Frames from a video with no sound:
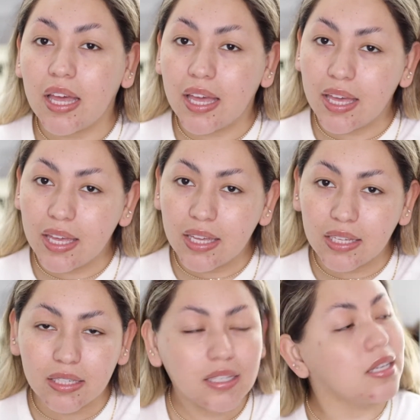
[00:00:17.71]

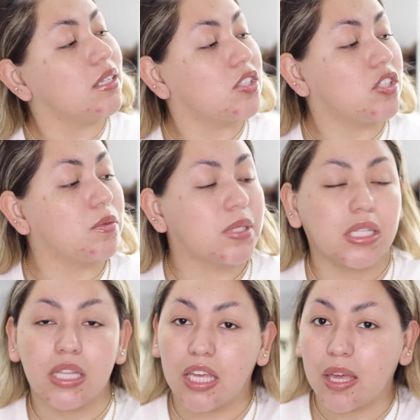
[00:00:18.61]
And she
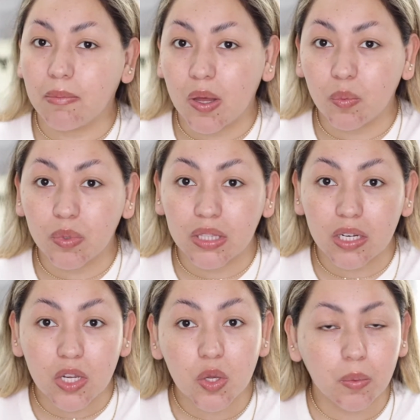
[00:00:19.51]
recently came out with the new